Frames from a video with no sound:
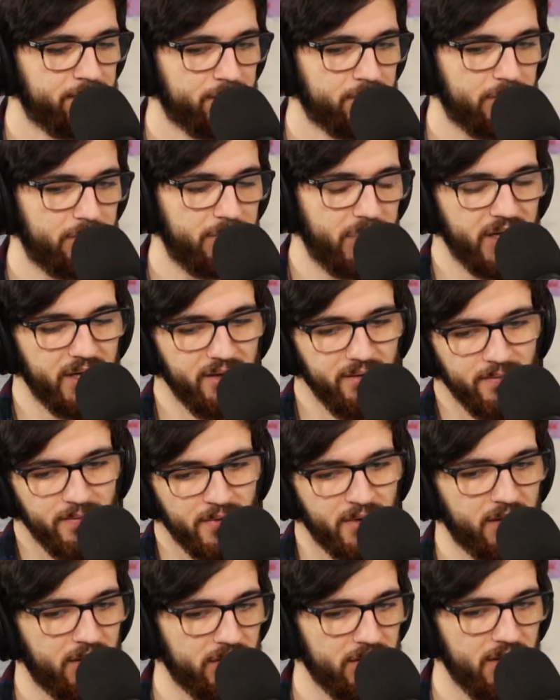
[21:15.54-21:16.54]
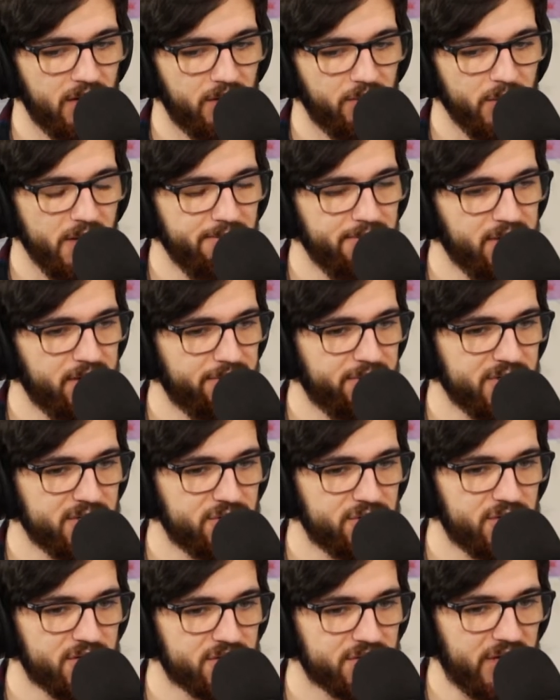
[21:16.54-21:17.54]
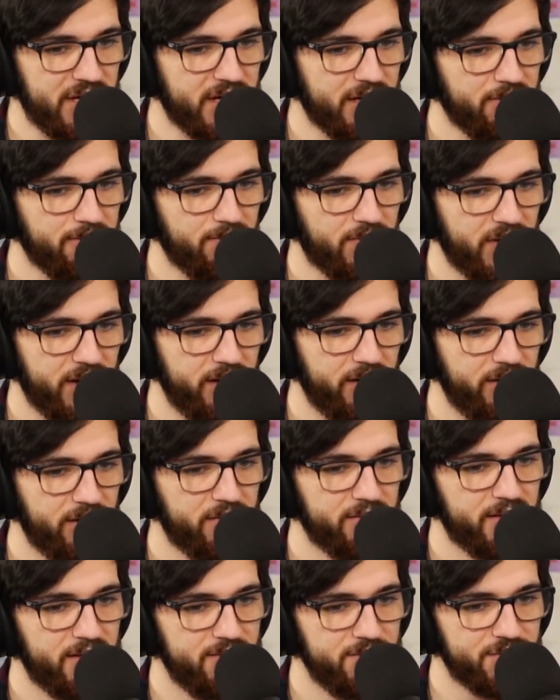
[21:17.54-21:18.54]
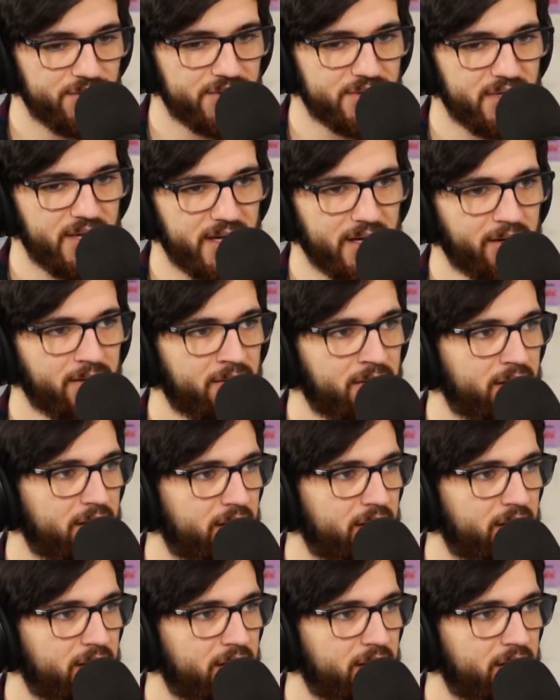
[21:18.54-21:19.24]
But, you know, even if it's just like they're just like